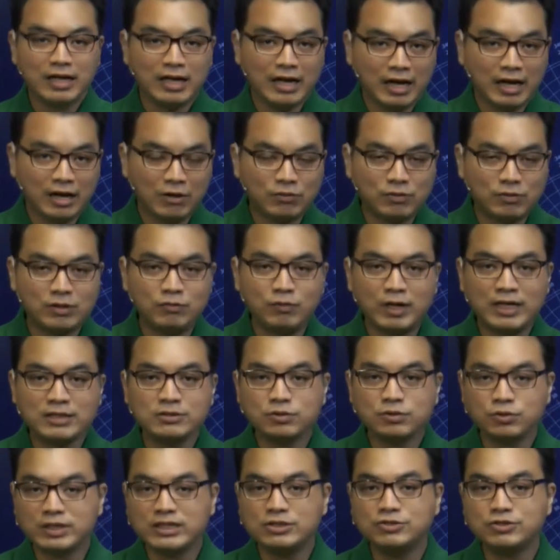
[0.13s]
I will
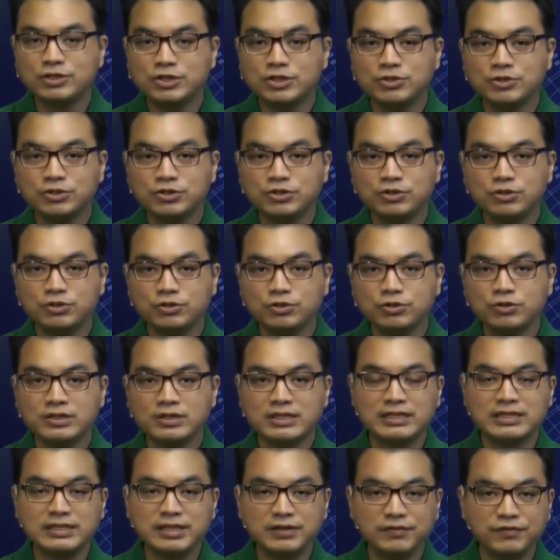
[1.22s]
want to introduce you
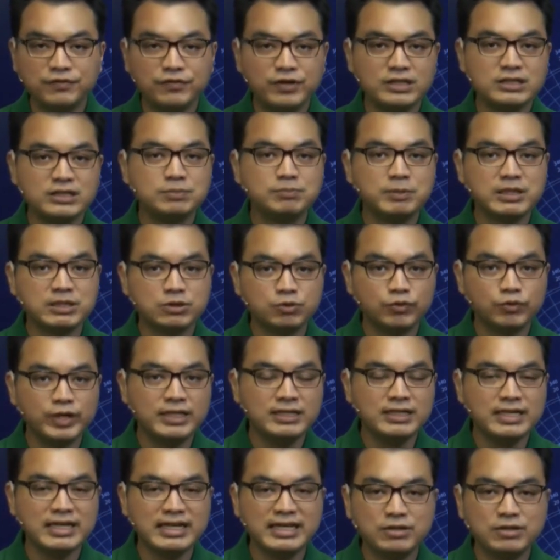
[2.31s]
the difference
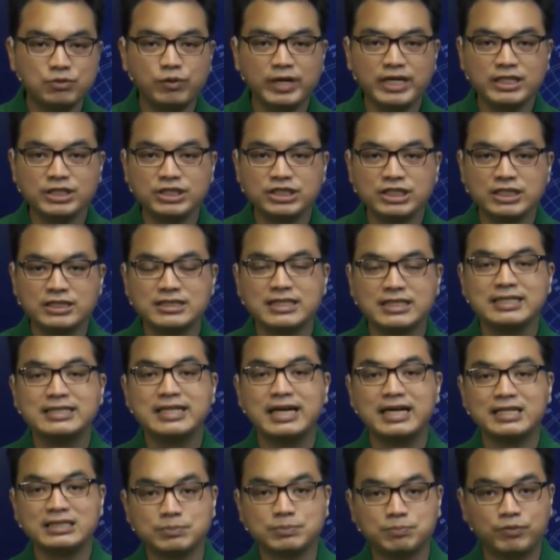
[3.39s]
between equations and
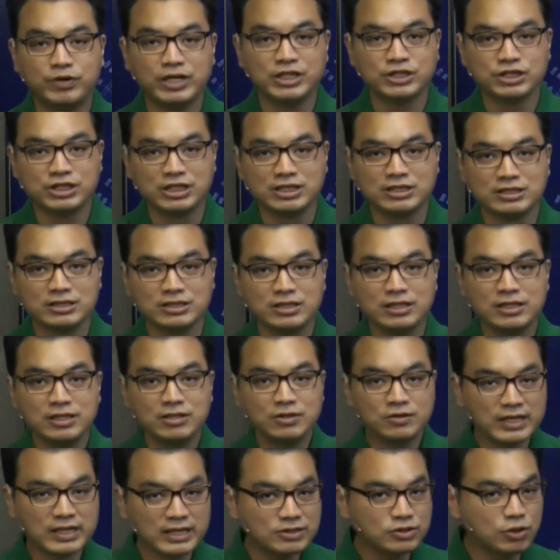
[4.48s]
expressions.
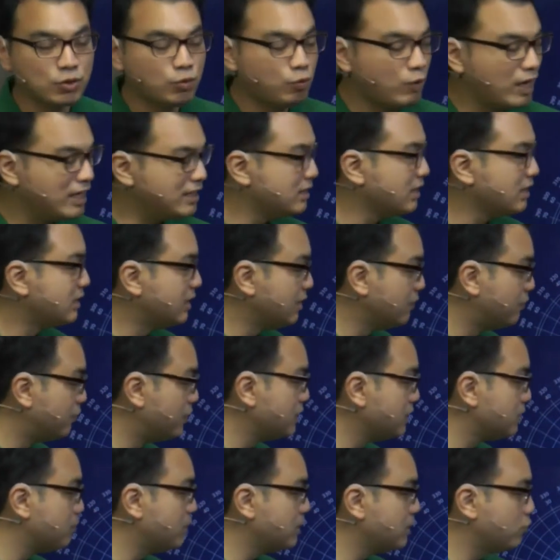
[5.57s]
Okay, so what is the
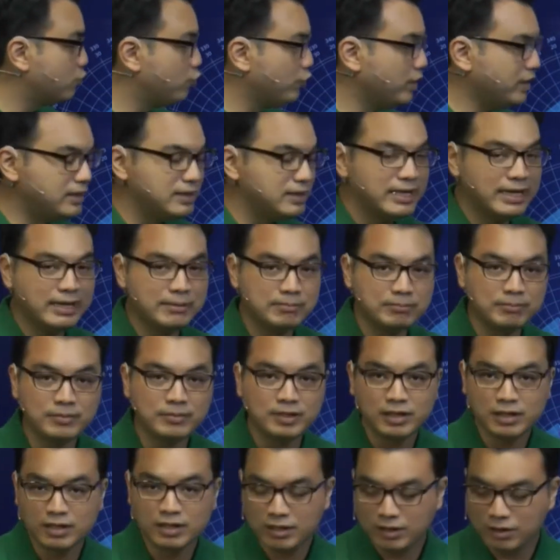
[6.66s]
difference between them?
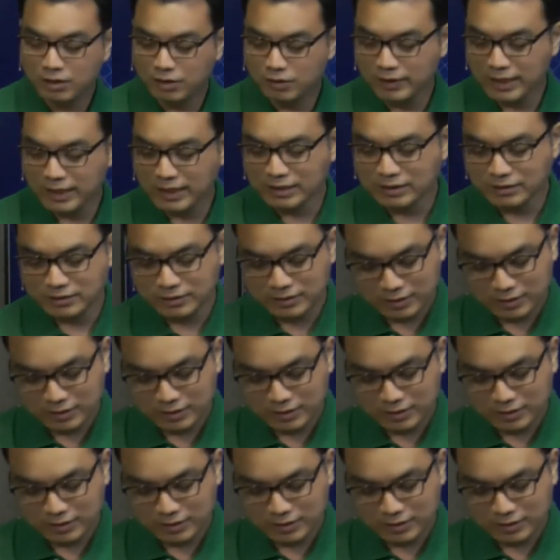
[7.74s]
Alright?